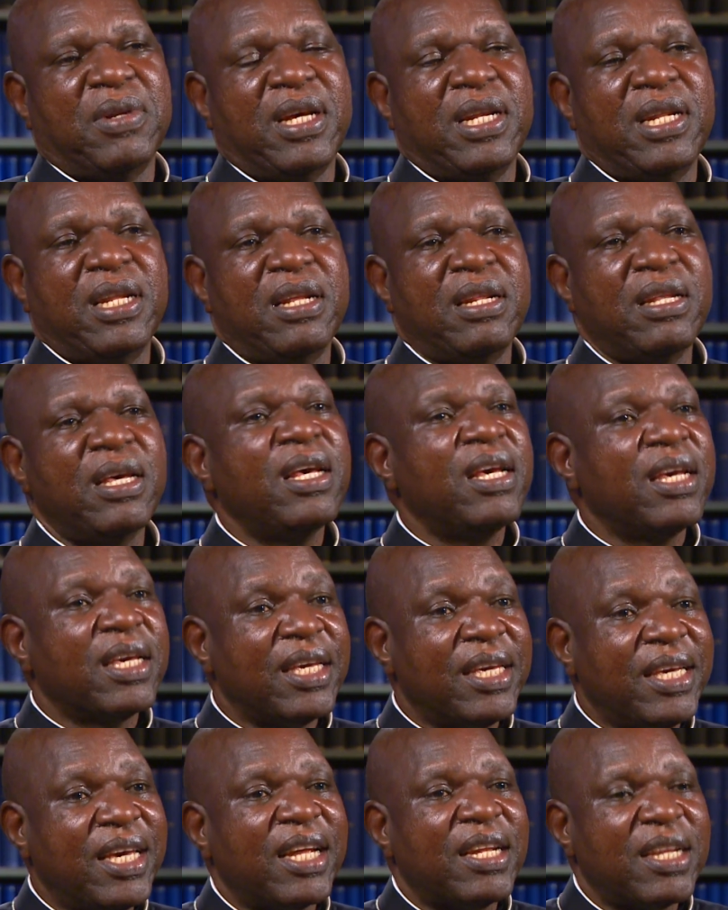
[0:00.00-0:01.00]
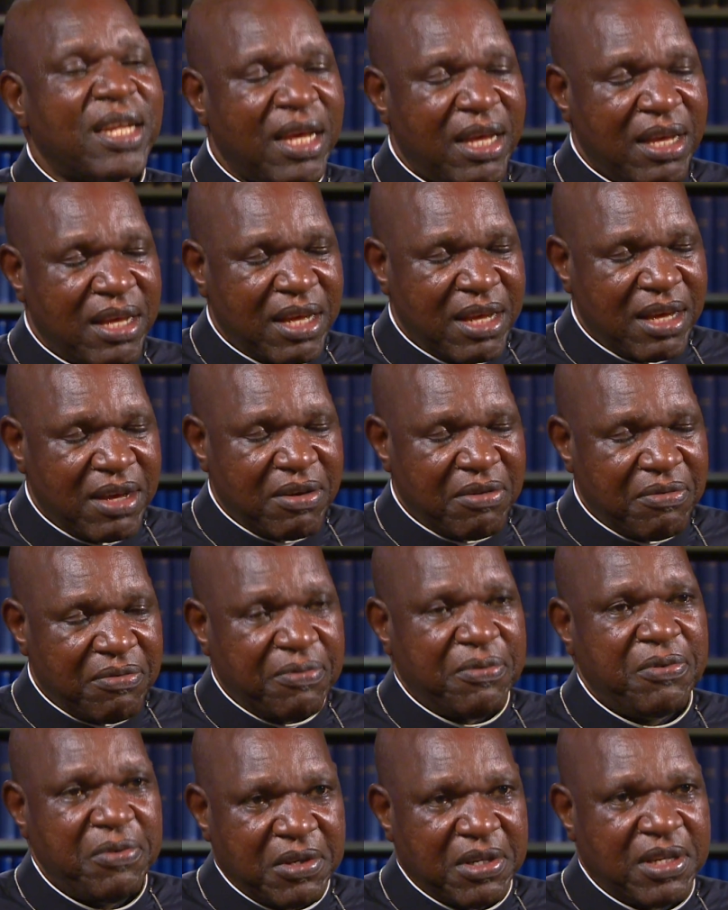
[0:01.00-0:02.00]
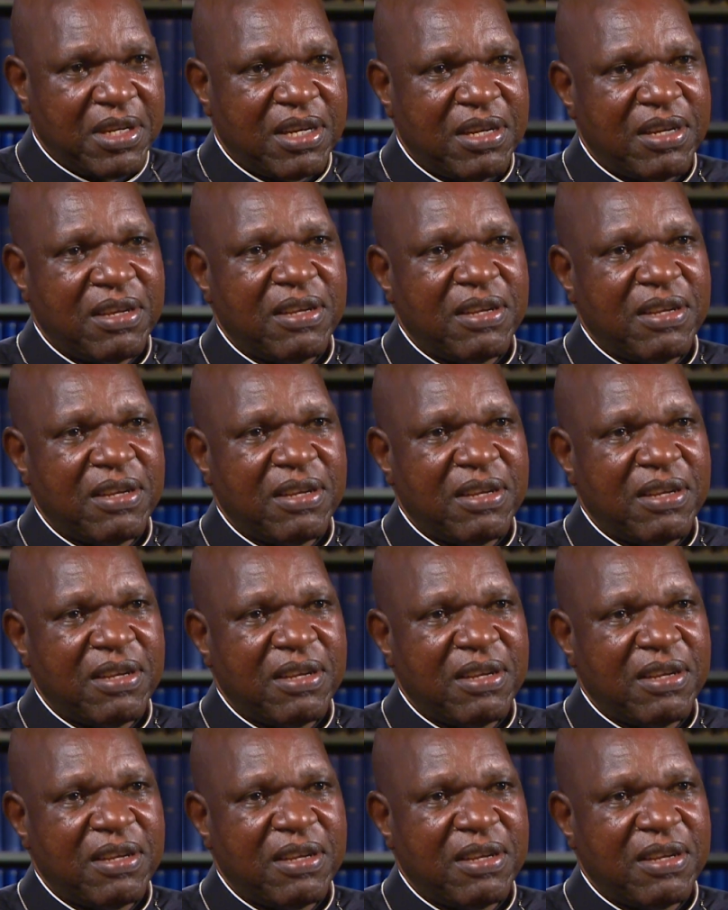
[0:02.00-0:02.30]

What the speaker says: and then get food